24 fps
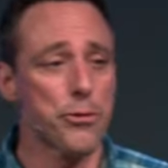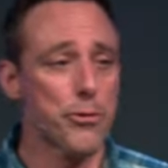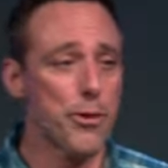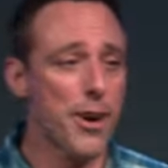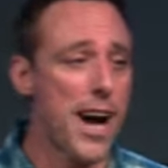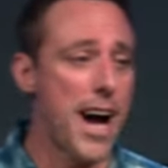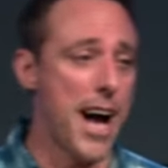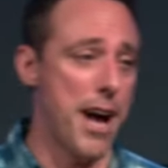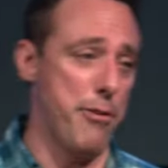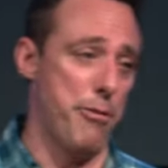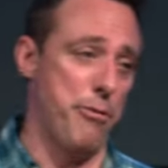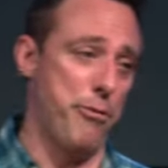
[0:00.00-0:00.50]

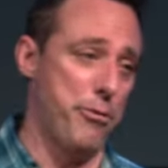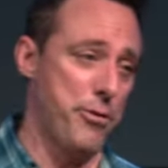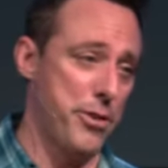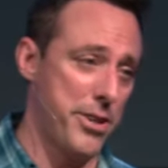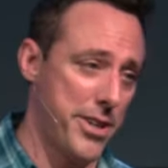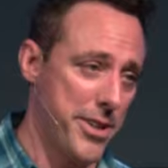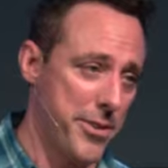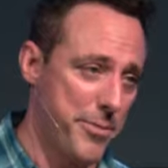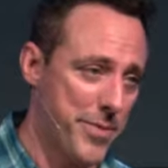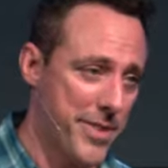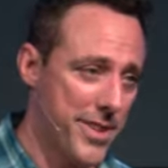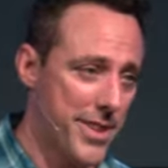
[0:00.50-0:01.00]
rough.
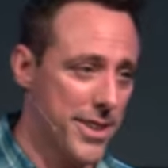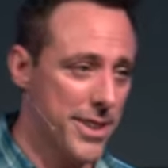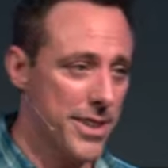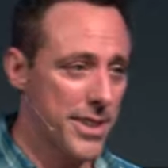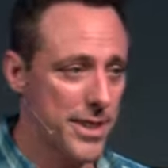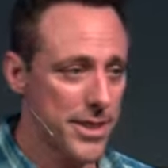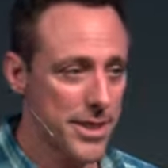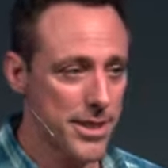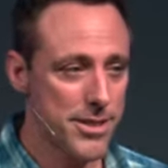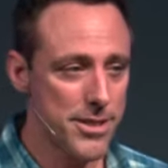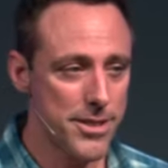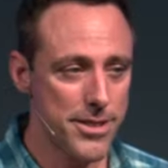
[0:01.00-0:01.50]

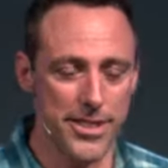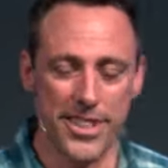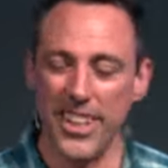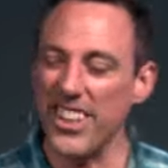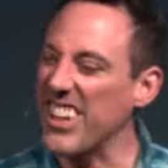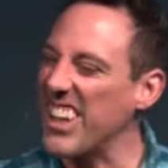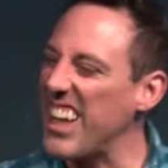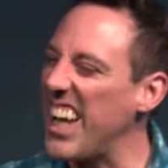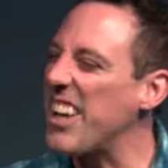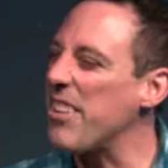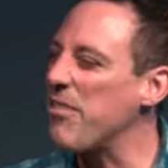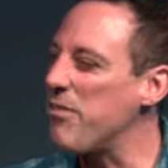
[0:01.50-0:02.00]
She did a
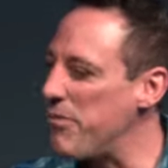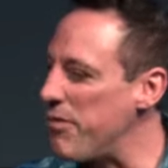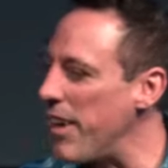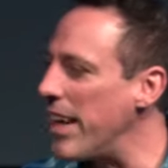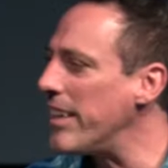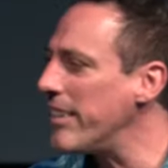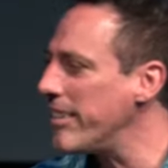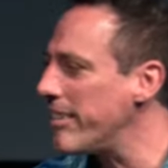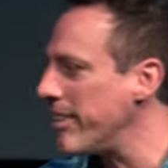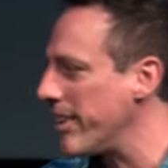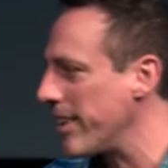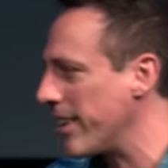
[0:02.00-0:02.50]
lot of
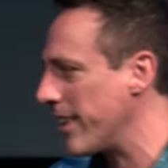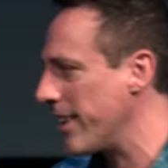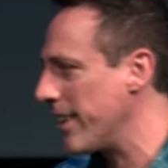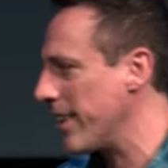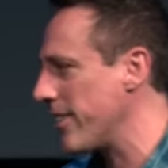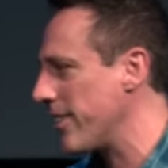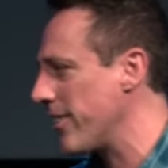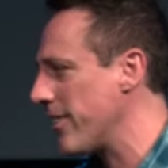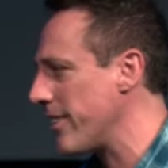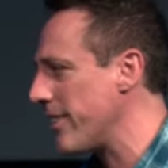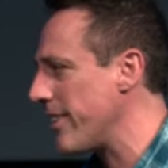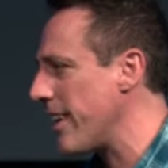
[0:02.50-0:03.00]
venting
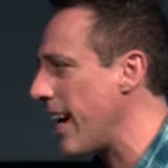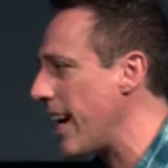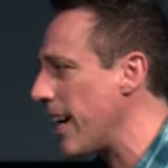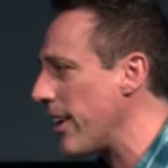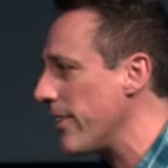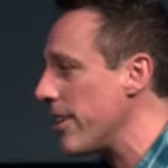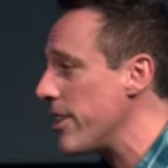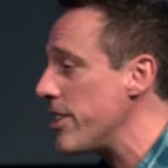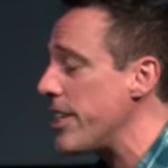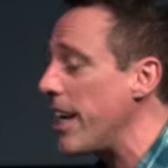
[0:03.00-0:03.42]
in her diary.